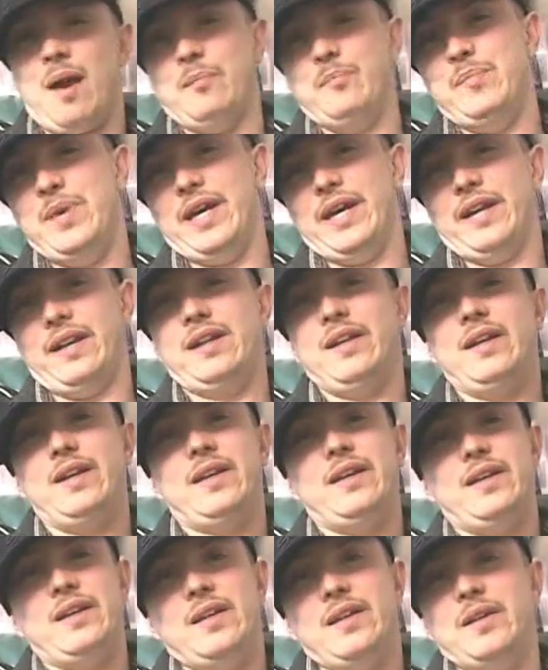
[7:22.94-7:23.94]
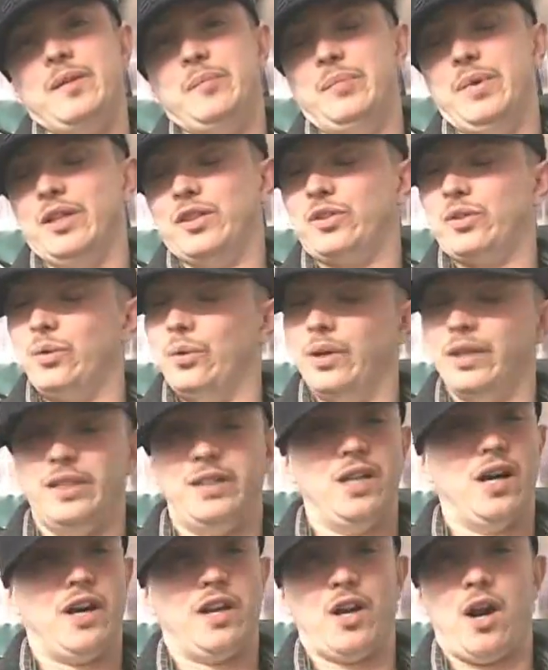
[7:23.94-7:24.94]
I've been through and
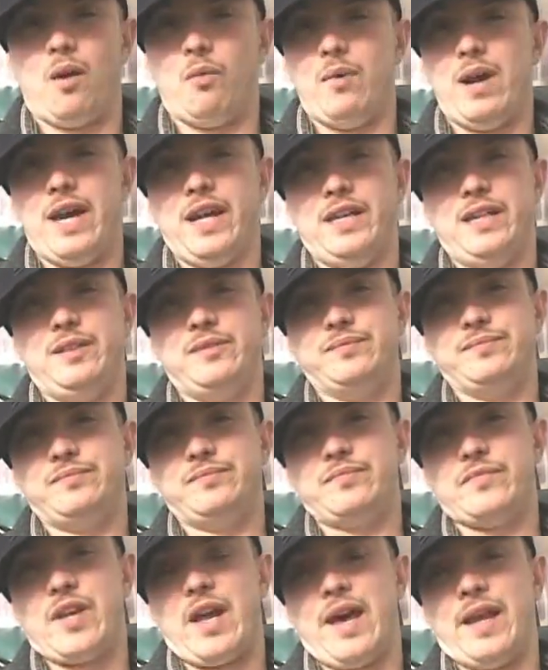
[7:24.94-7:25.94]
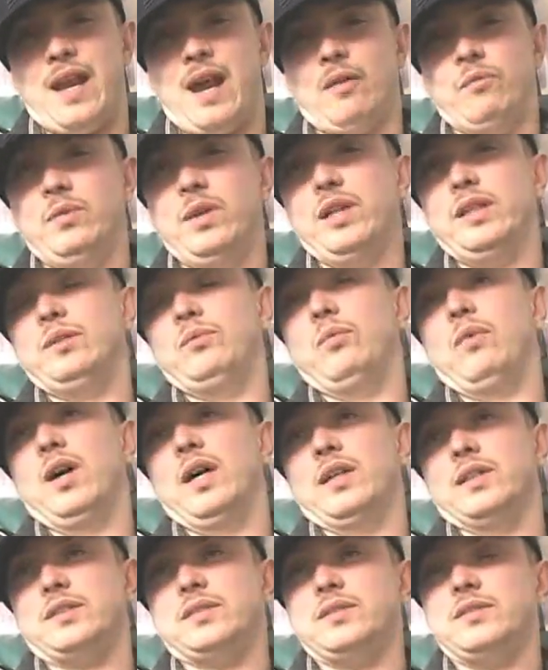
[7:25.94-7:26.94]
done already. And I really
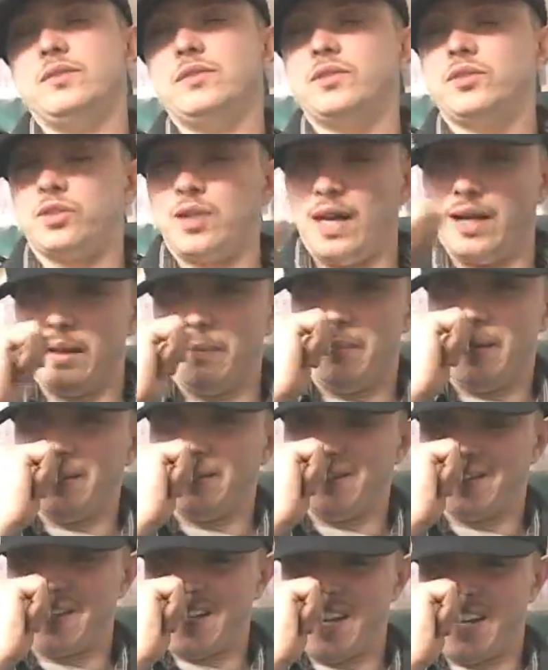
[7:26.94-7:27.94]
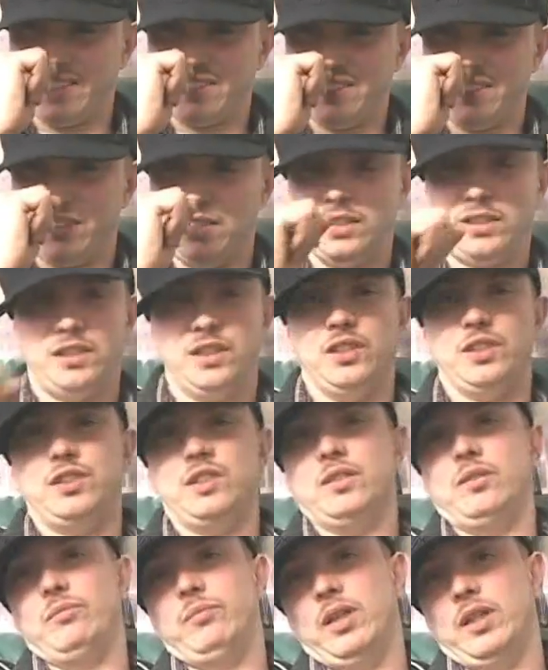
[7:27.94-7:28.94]
was trying to make a conscious
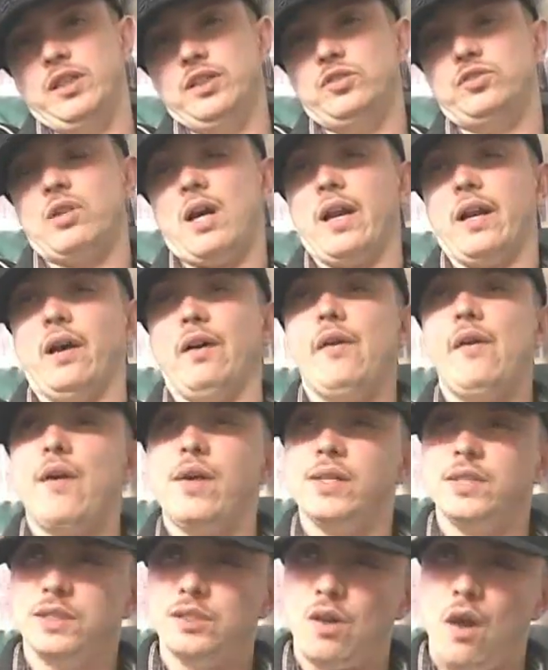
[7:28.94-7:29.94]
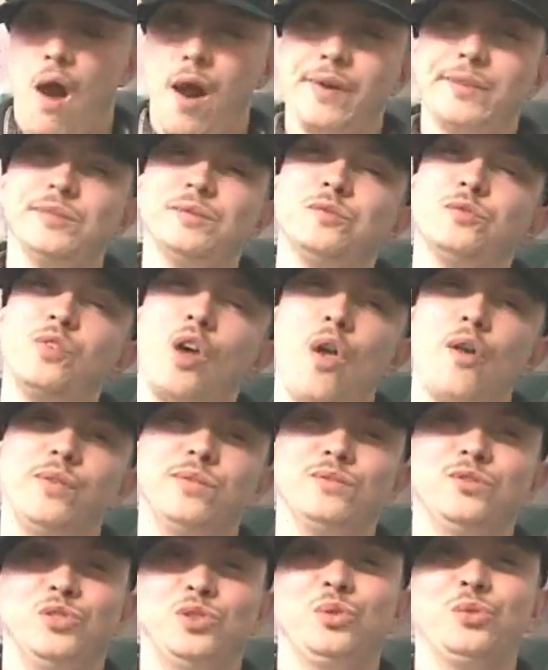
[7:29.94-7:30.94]
decision to really try to
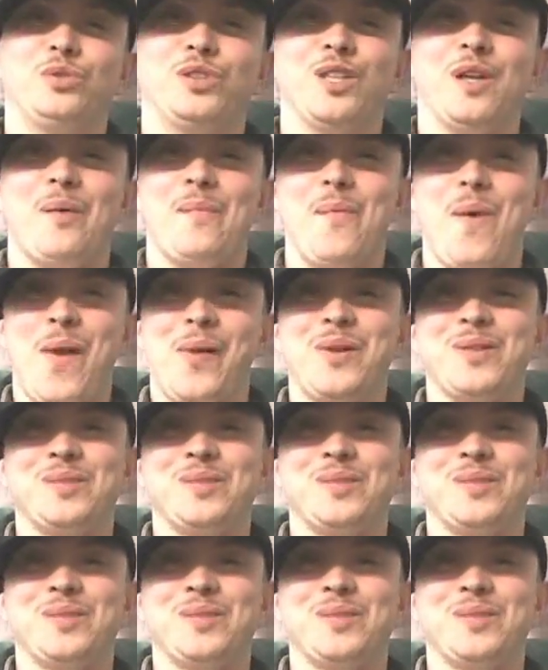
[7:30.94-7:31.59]
do some